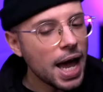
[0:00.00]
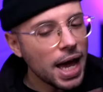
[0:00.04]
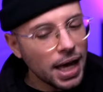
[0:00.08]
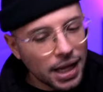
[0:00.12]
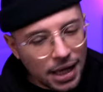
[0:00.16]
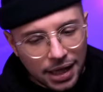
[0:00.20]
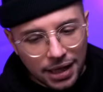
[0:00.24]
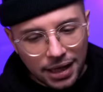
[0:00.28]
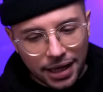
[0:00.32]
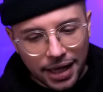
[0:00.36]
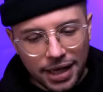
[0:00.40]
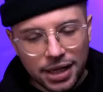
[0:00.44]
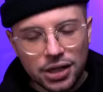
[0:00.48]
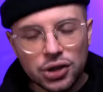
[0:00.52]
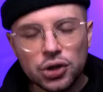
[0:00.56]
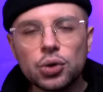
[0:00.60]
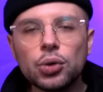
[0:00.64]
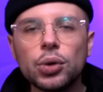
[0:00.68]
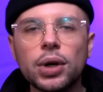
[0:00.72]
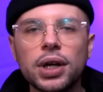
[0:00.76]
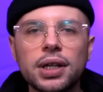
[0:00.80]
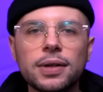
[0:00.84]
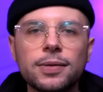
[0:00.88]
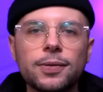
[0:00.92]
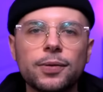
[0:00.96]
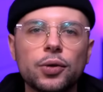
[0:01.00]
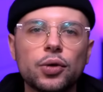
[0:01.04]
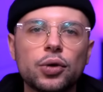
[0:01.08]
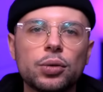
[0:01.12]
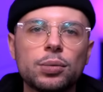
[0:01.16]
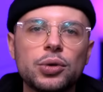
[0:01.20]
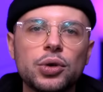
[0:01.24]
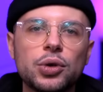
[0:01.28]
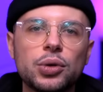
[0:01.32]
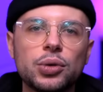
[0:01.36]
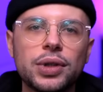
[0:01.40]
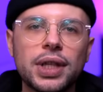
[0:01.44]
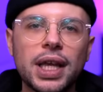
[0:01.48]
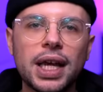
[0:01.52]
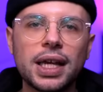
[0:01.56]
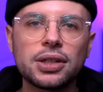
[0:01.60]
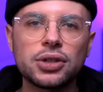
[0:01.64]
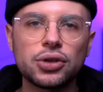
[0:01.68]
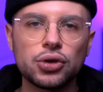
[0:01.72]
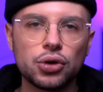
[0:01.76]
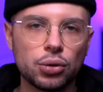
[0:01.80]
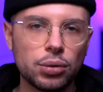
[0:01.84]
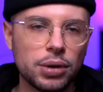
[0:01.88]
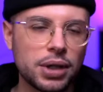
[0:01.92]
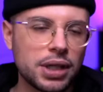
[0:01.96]
And I'd like to inform you
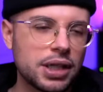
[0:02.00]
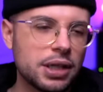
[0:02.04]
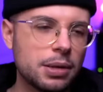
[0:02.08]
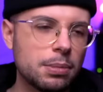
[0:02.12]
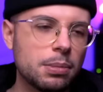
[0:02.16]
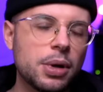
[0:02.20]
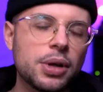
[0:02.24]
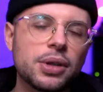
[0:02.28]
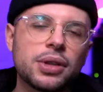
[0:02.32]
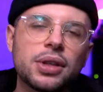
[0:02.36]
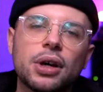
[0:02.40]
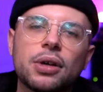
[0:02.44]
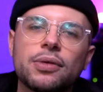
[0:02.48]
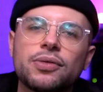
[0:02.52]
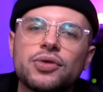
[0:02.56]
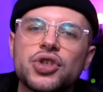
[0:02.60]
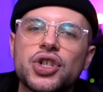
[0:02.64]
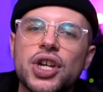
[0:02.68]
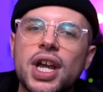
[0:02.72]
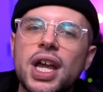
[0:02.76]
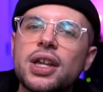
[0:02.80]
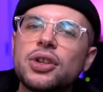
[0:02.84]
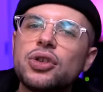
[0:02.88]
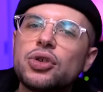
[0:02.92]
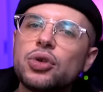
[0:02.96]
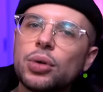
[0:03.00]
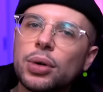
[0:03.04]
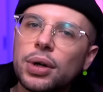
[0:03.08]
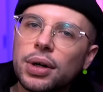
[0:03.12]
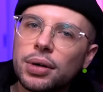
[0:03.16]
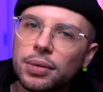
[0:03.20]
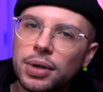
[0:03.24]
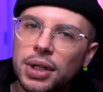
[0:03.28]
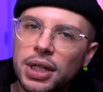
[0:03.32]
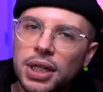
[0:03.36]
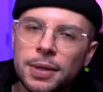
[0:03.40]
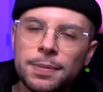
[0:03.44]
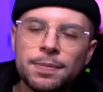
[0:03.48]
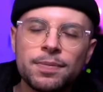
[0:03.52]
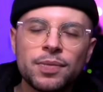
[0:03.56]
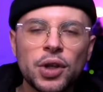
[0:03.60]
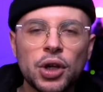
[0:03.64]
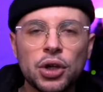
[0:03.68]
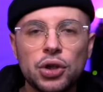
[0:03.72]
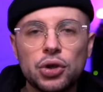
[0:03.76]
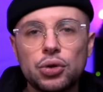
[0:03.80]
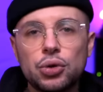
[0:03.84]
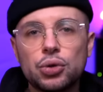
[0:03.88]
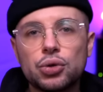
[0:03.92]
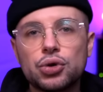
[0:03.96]
that during the month of January,
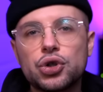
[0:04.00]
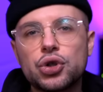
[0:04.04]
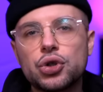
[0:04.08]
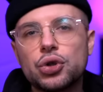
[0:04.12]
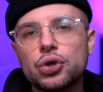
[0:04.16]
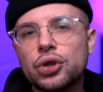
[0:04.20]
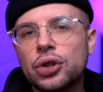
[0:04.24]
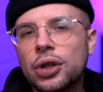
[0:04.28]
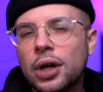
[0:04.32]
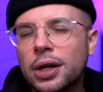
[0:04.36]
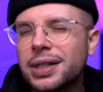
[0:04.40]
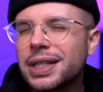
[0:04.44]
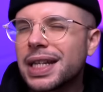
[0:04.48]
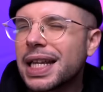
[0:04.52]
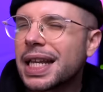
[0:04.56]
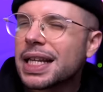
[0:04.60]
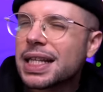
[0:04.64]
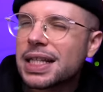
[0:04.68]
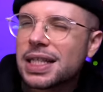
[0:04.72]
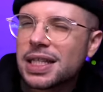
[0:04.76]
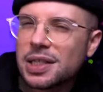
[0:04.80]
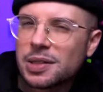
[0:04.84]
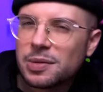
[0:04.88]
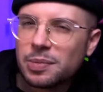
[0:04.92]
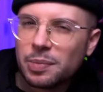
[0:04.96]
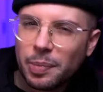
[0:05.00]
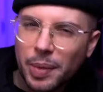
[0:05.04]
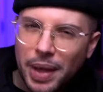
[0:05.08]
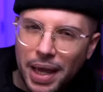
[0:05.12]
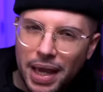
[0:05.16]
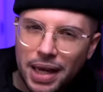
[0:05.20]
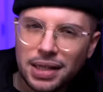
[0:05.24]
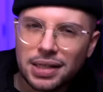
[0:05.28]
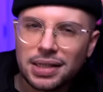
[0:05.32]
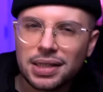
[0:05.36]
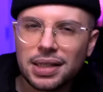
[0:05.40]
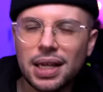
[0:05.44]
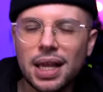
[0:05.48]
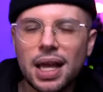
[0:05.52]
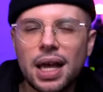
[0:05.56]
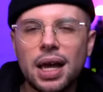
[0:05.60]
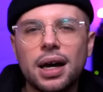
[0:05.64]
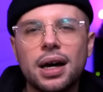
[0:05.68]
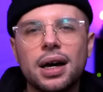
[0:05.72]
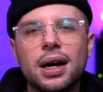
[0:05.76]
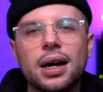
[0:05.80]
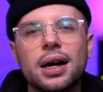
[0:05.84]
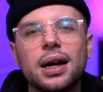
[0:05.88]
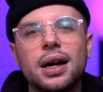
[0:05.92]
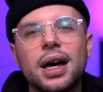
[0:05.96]
you should not expect
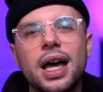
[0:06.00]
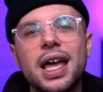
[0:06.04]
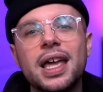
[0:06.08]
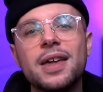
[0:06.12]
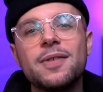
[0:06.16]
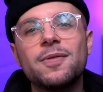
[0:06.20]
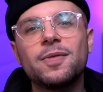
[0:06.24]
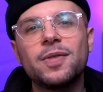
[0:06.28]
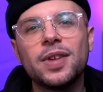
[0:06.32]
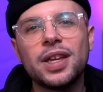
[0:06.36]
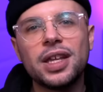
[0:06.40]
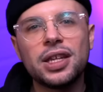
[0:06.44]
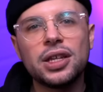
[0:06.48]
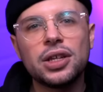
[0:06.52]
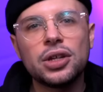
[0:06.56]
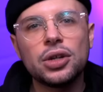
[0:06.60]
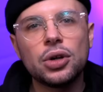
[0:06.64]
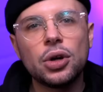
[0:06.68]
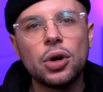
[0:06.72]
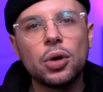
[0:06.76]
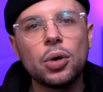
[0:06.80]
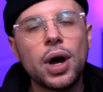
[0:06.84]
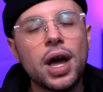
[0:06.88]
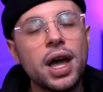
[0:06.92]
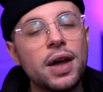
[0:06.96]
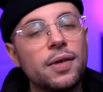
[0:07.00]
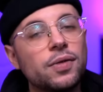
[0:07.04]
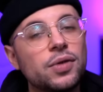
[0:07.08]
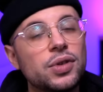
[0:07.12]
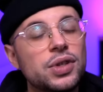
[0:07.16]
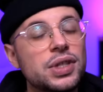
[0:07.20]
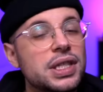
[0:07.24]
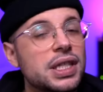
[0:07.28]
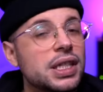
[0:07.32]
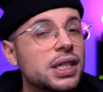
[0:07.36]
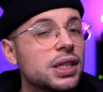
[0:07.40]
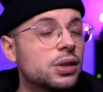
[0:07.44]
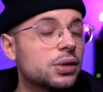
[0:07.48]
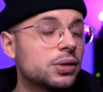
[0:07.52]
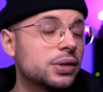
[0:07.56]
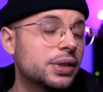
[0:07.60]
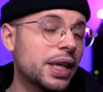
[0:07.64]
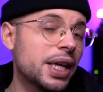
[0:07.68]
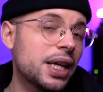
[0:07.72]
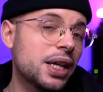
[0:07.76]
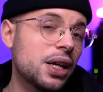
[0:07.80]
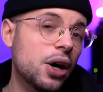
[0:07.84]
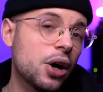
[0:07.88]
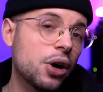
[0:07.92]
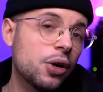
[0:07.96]
a video every single
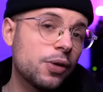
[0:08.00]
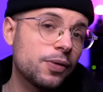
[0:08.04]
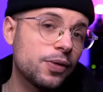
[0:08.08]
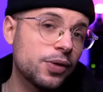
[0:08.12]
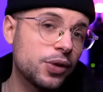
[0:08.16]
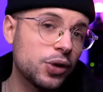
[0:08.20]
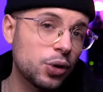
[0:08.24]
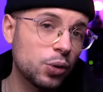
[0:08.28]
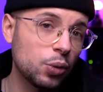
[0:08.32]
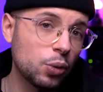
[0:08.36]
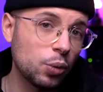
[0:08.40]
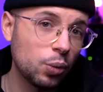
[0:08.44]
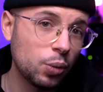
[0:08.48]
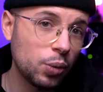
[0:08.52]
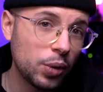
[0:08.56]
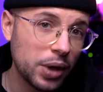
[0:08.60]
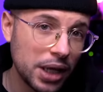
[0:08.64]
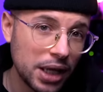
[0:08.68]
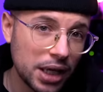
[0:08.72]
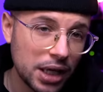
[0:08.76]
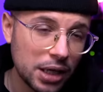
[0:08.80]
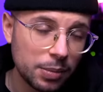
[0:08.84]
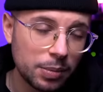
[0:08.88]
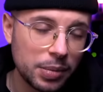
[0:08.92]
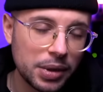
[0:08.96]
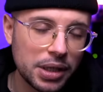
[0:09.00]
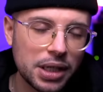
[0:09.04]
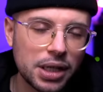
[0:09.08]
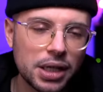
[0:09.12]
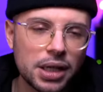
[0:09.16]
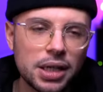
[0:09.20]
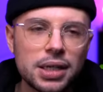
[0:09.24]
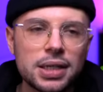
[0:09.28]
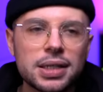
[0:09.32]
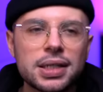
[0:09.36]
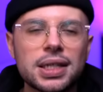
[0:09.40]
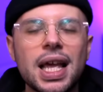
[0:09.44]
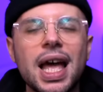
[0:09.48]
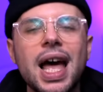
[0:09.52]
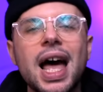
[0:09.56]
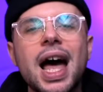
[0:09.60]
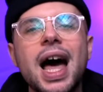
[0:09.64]
day of the week because